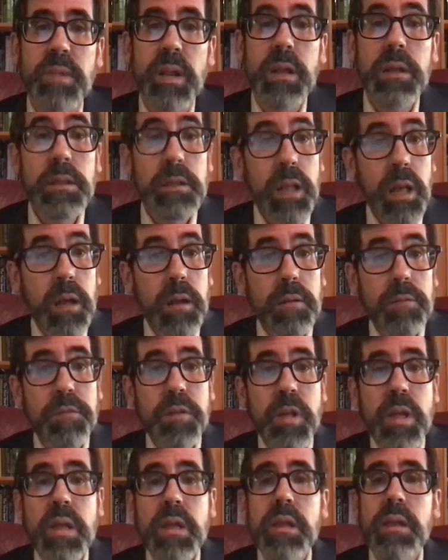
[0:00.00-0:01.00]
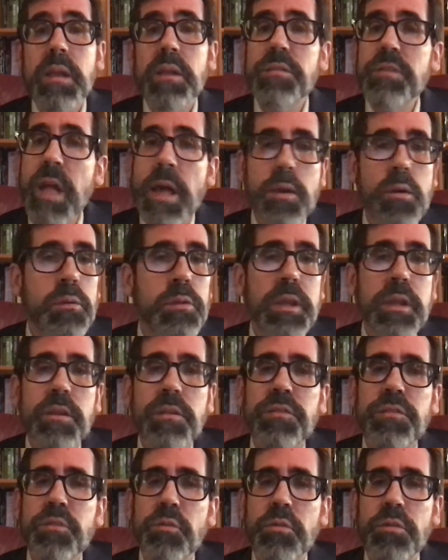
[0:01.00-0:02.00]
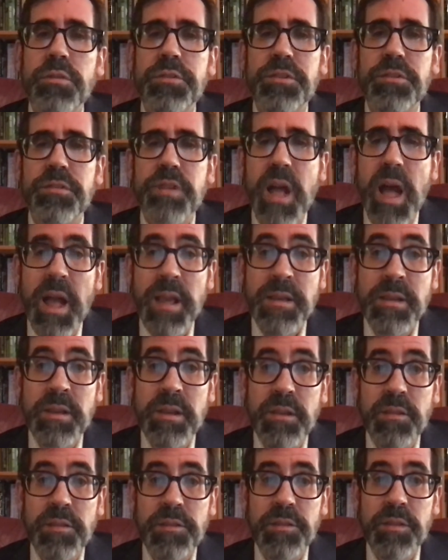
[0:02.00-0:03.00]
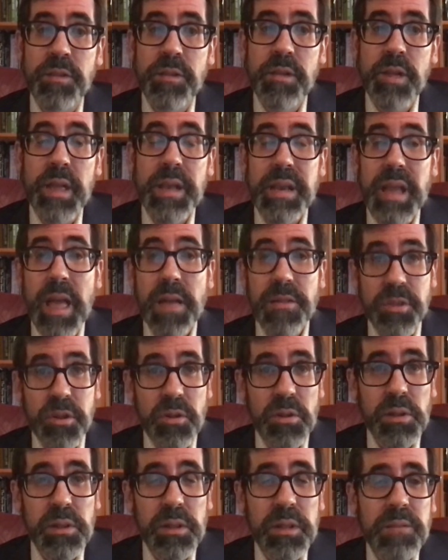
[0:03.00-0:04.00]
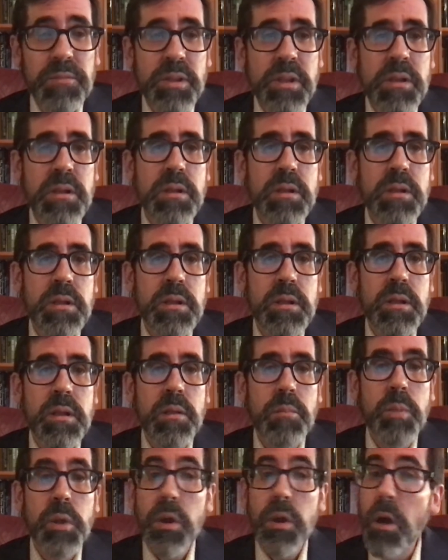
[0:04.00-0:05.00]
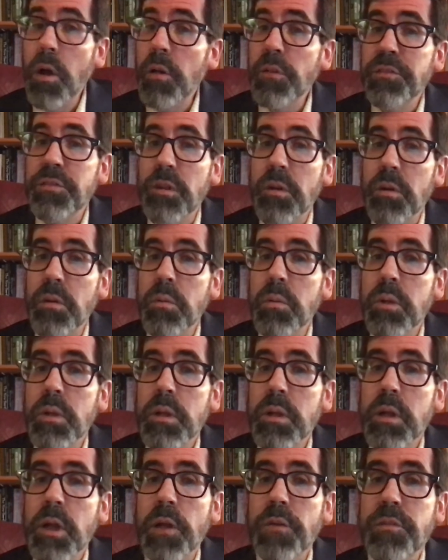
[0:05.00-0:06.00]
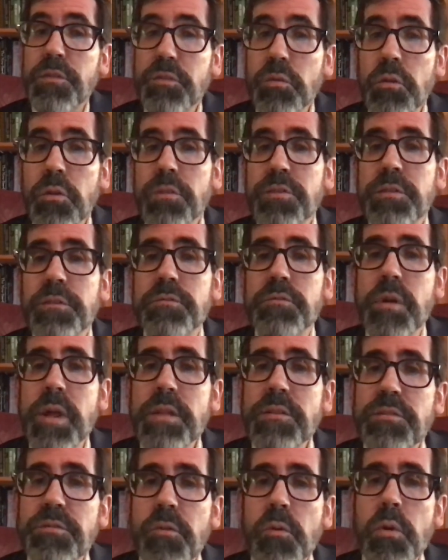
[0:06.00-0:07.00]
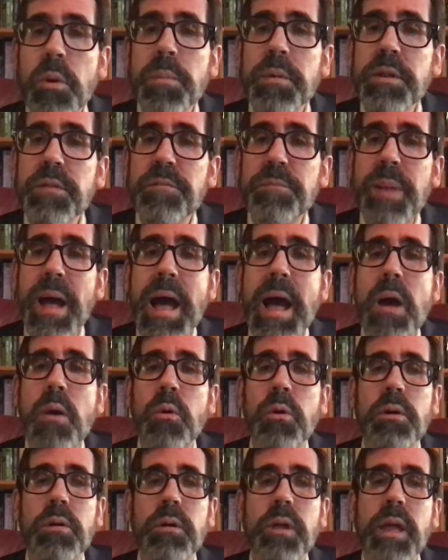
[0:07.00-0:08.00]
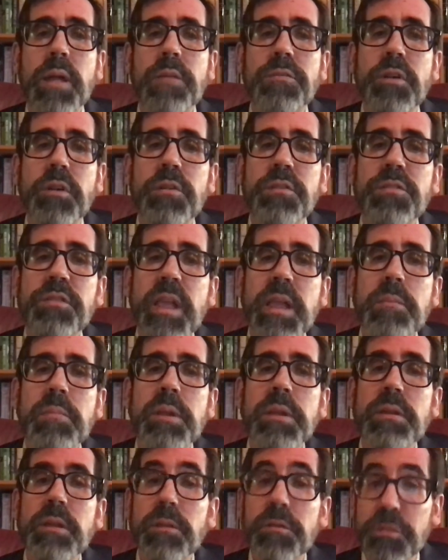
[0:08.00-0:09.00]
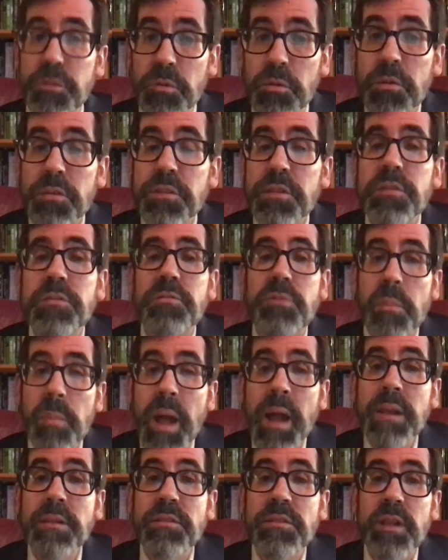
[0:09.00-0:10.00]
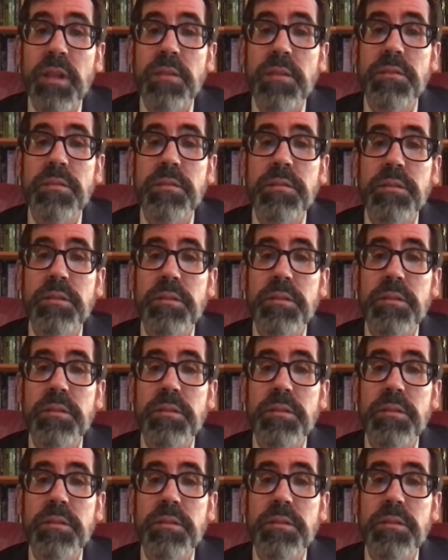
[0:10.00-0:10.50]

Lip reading: Love is not only a source of kindness and ethical living, but also a source of transformative power, as our statement of sources reminds us.